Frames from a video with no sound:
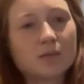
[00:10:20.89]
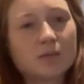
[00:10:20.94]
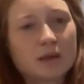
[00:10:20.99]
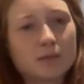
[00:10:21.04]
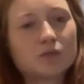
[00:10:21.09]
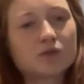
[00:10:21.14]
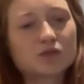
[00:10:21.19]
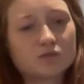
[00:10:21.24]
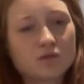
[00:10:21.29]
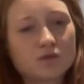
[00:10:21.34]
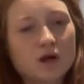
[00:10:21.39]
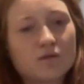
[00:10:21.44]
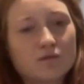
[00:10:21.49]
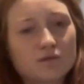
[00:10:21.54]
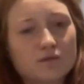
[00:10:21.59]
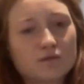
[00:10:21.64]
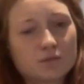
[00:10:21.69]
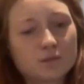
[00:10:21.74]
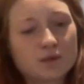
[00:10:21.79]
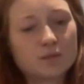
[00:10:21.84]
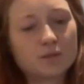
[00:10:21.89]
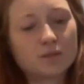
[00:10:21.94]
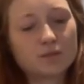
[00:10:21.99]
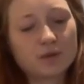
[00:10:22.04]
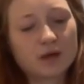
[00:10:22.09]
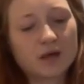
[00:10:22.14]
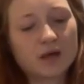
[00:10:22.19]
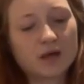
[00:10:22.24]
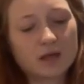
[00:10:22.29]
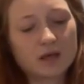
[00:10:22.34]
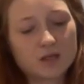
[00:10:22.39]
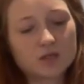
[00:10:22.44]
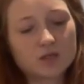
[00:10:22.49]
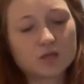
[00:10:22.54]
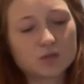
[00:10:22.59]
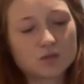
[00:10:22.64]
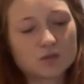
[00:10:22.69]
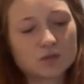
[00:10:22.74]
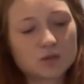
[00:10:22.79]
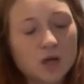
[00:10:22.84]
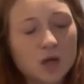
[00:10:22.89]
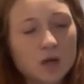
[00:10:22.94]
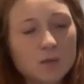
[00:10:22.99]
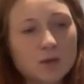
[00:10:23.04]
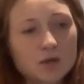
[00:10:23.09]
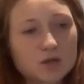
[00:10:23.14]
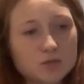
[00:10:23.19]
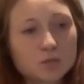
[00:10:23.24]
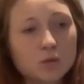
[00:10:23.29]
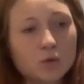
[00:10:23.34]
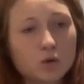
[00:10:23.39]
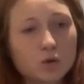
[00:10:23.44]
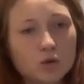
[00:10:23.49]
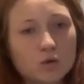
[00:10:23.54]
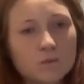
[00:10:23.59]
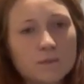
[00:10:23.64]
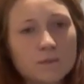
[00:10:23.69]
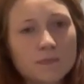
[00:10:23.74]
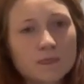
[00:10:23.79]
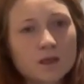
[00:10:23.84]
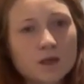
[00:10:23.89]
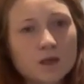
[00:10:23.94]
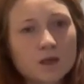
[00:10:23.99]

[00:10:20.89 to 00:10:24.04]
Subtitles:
People survive with issues much more.